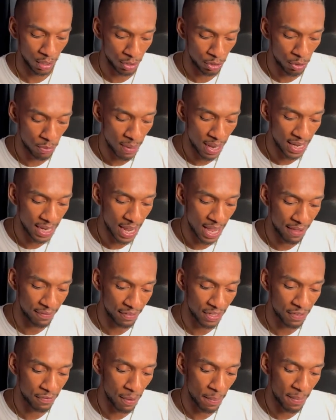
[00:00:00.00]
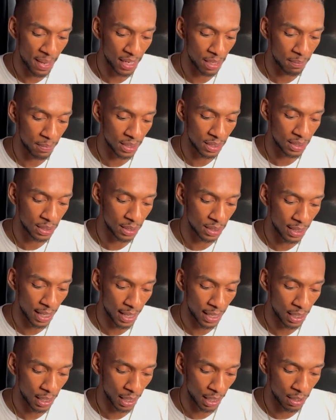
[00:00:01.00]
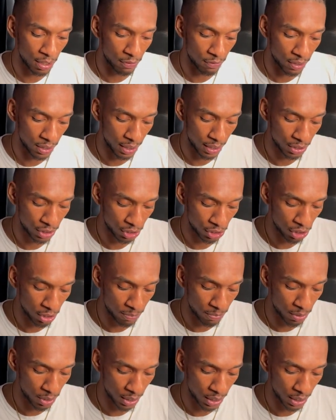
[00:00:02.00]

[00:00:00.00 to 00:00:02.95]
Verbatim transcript: You might have even made a mistake in a relationship or a